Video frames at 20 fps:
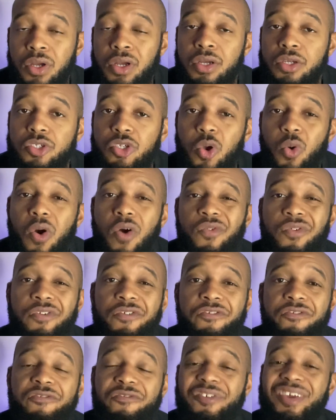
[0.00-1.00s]
So over
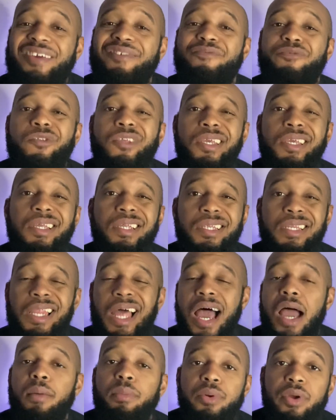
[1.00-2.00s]
50
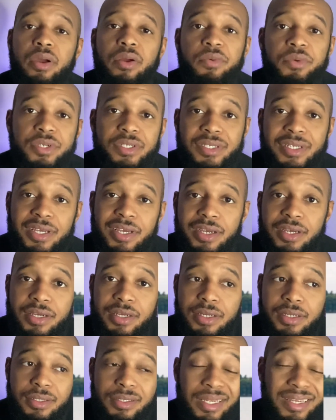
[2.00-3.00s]
libraries
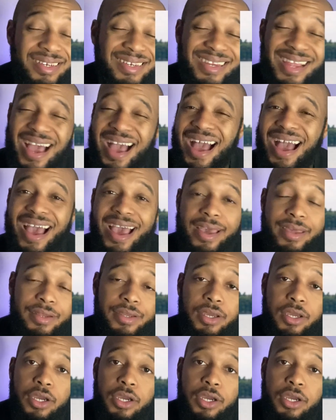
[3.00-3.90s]
denied